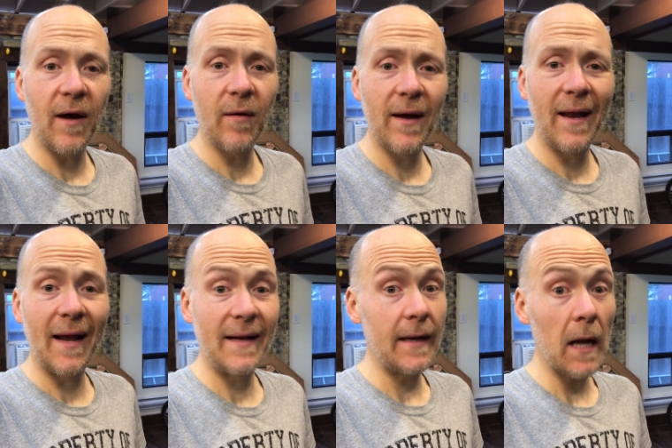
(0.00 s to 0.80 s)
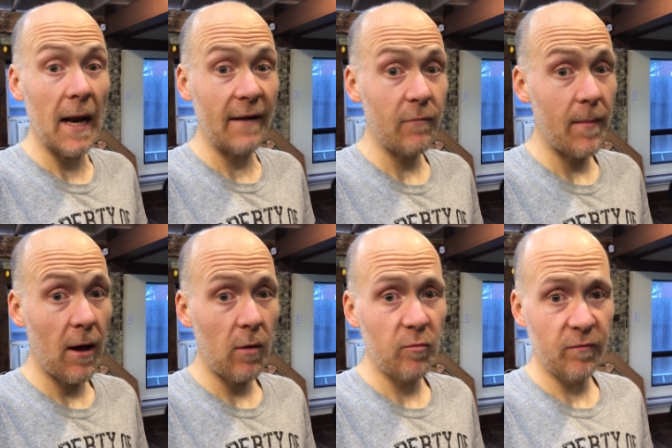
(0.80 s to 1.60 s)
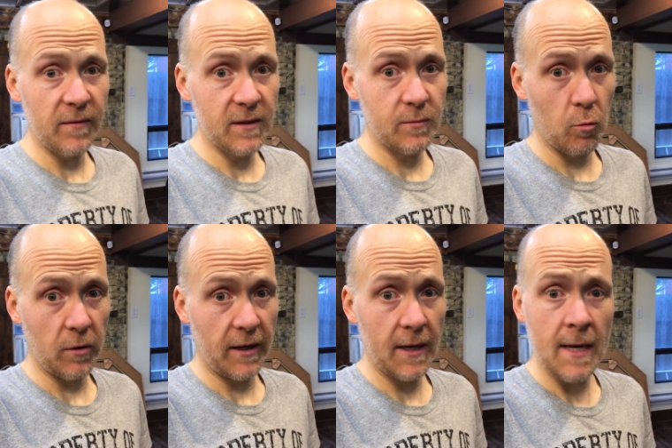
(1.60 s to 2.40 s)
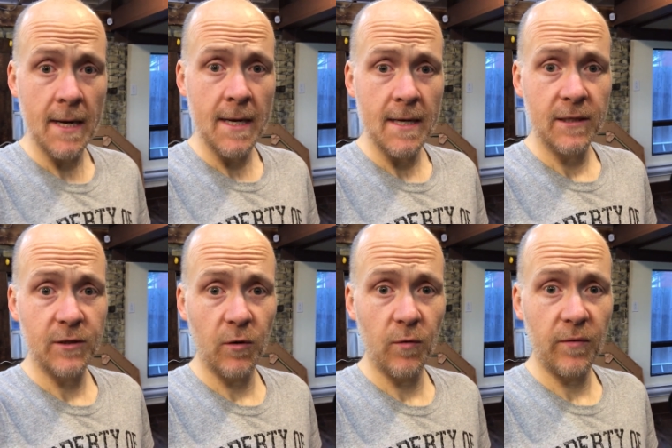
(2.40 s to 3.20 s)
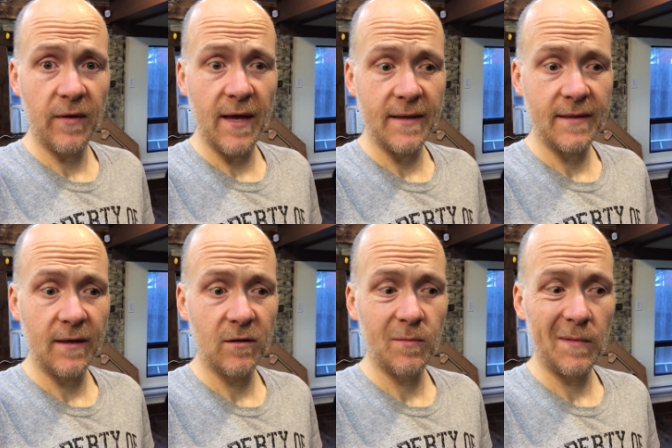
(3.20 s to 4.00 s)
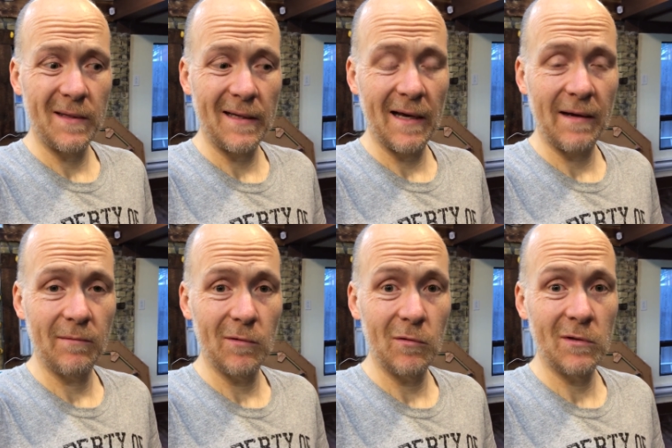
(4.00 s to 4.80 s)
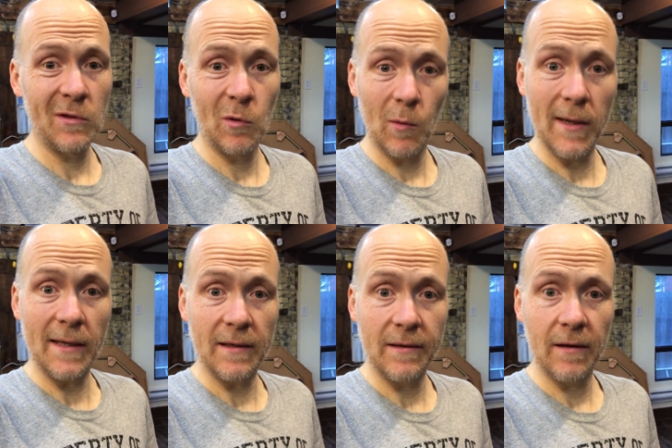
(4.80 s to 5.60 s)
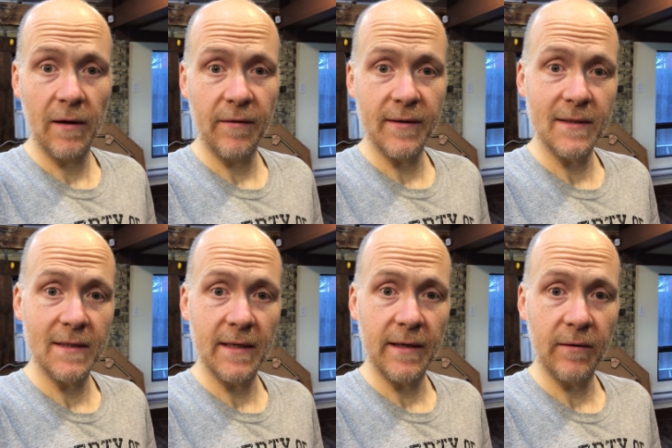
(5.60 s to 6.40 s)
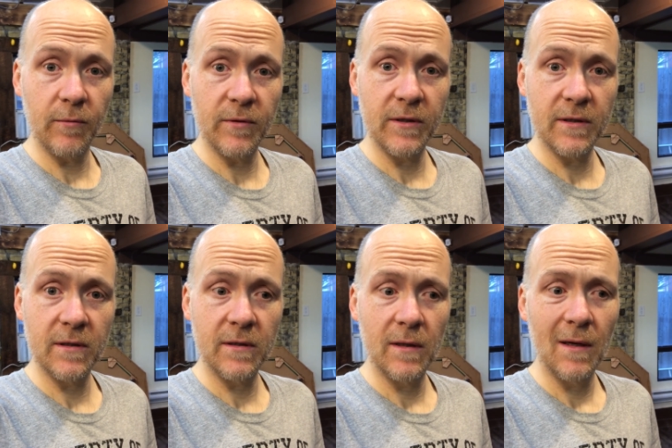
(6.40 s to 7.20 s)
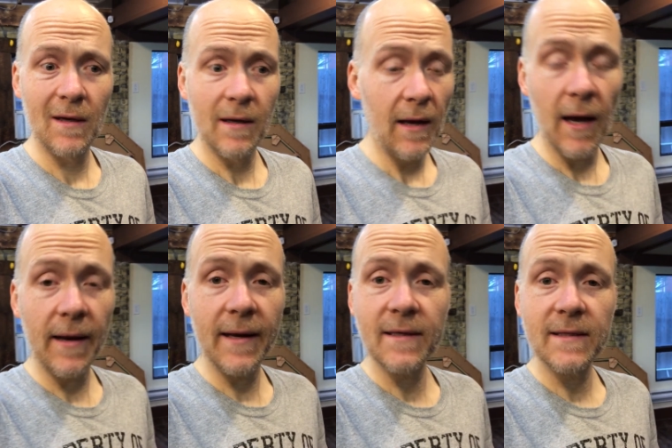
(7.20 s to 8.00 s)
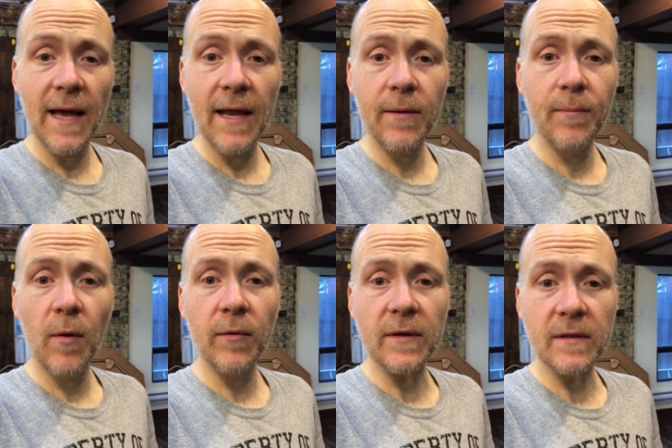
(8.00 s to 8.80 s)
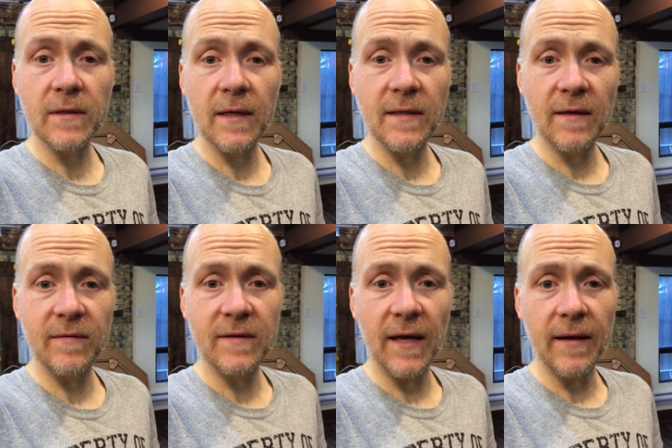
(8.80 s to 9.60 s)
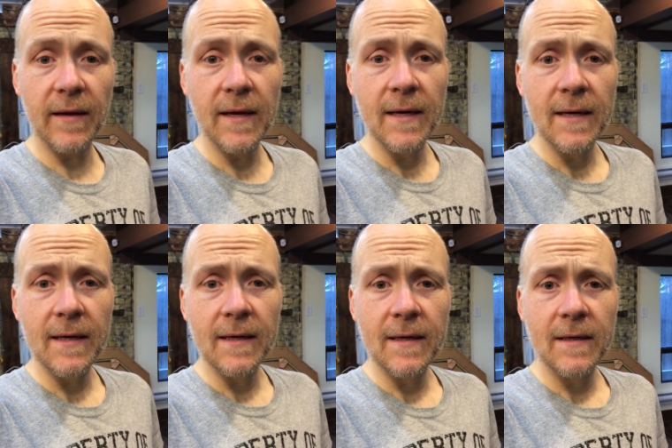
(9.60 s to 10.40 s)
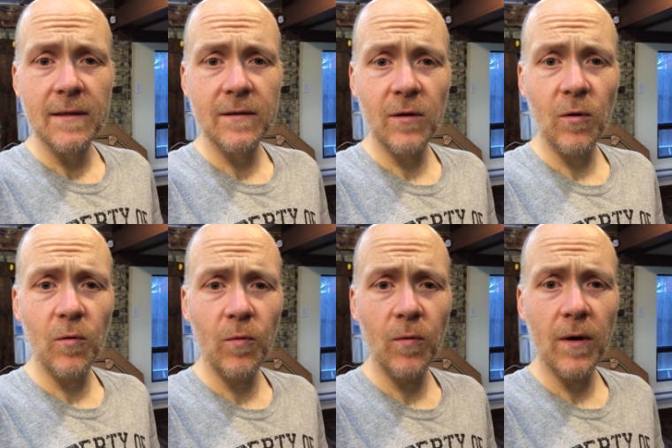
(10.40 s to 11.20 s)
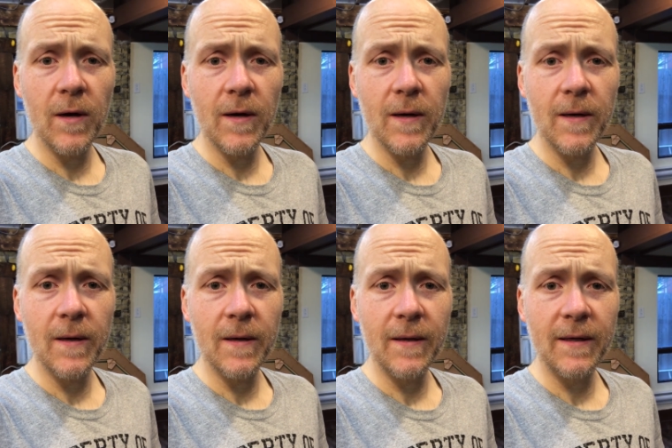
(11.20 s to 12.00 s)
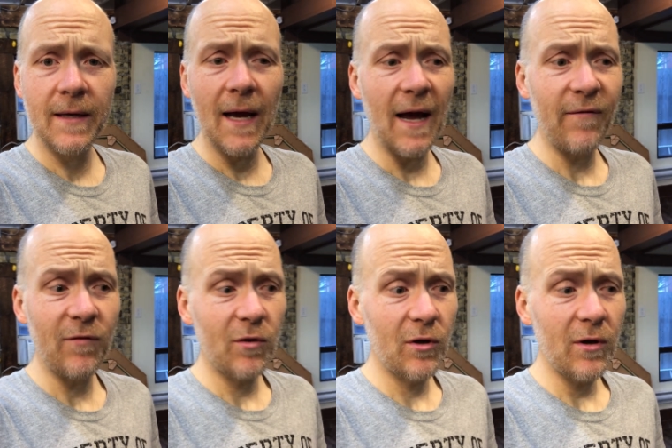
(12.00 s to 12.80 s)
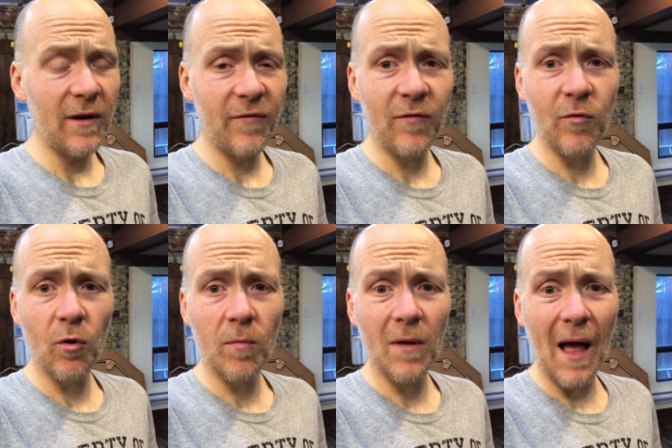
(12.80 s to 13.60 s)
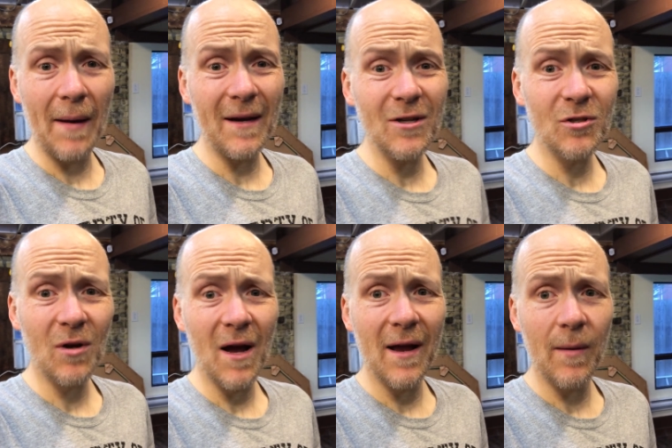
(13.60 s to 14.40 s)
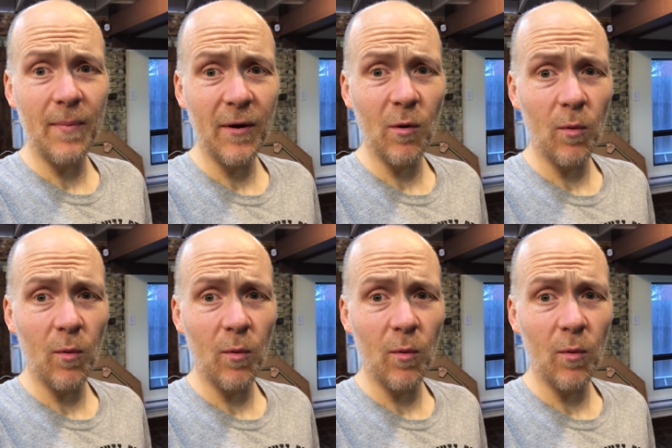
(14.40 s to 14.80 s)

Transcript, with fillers: now, and I did not have a bowel movement this morning. So that tells me I'm losing weight on this thing, which is a nice added bonus, as I've said. So yeah, I feel good, I feel normal. I'm gonna try a bigger